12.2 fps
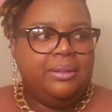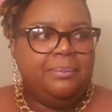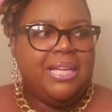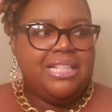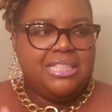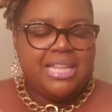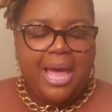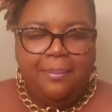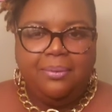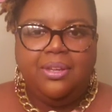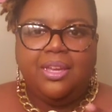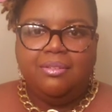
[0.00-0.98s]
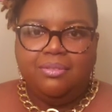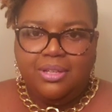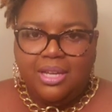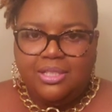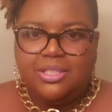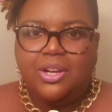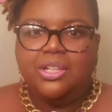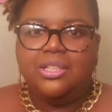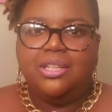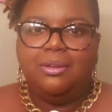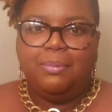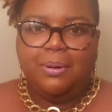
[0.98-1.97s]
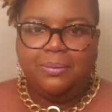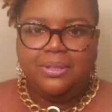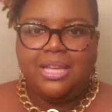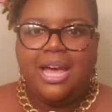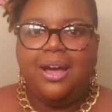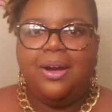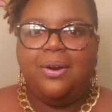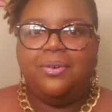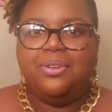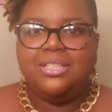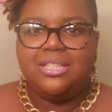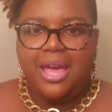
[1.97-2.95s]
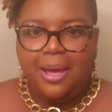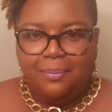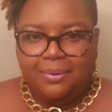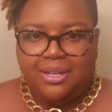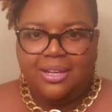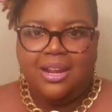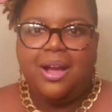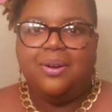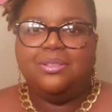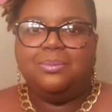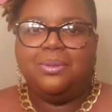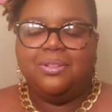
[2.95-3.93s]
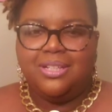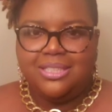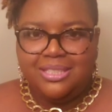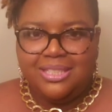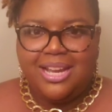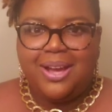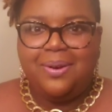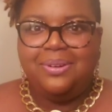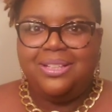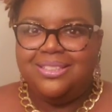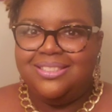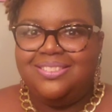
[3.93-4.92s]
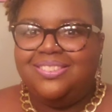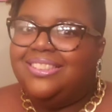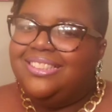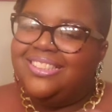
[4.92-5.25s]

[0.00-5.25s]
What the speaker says: because it's happening every day. It's hard to keep up with how it's happening and how it's progressing and how well it's doing.